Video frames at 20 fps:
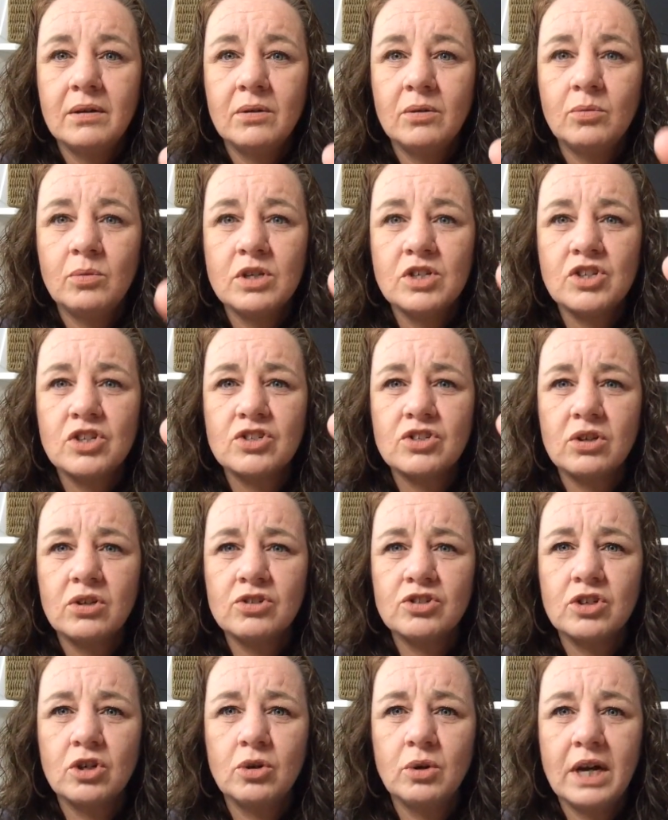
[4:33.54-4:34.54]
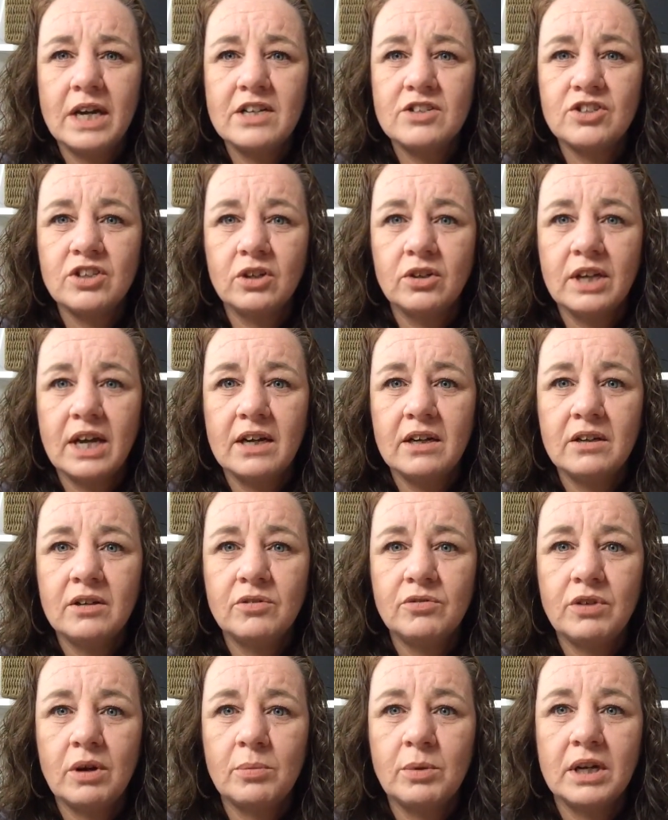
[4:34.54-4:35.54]
which is also a Tilda
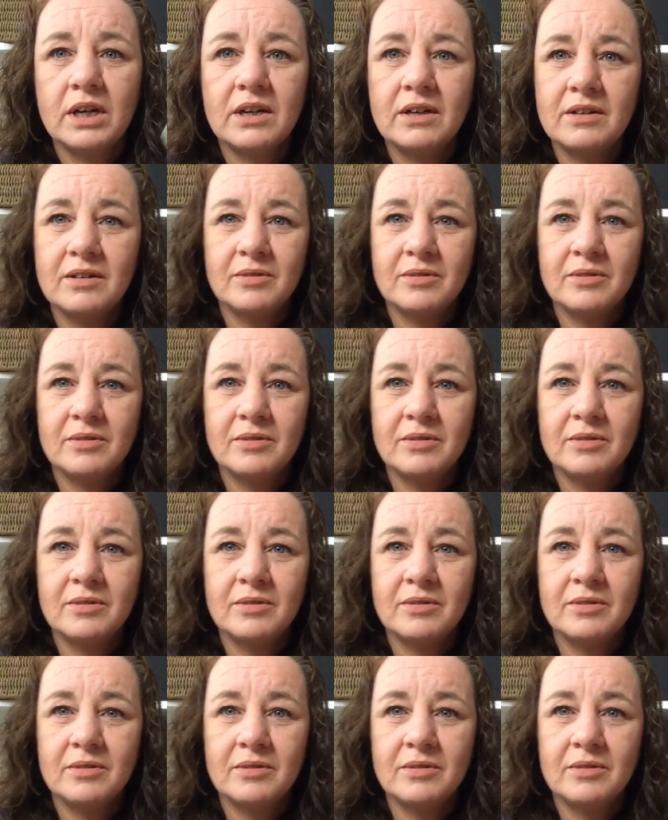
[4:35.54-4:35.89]
fabric,